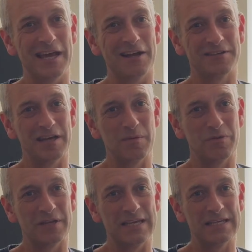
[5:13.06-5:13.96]
Outer
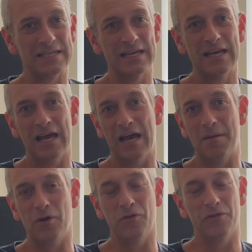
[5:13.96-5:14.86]
Hebrides,
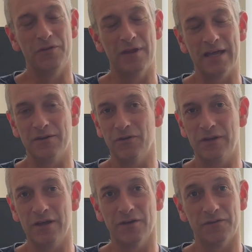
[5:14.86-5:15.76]
and on
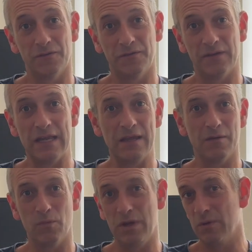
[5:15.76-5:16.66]
the Isles of Scilly,
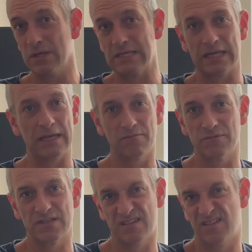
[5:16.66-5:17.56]
and we were digging
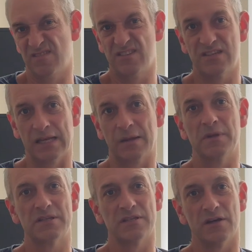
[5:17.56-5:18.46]

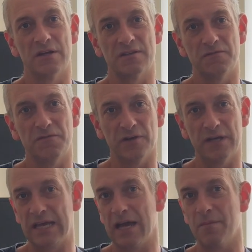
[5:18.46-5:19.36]
settlement sites and
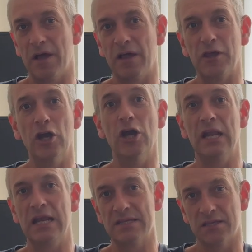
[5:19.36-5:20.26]
finding out about the
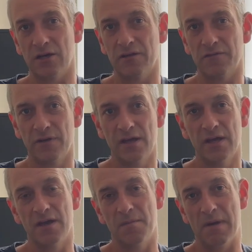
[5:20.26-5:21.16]
earliest kind of
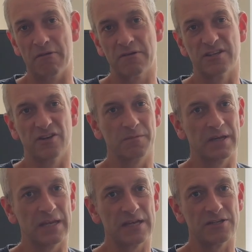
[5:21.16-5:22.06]
maritime
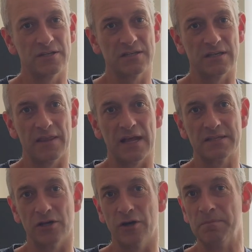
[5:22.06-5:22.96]
connections at that
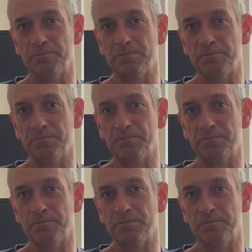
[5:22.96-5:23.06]
time.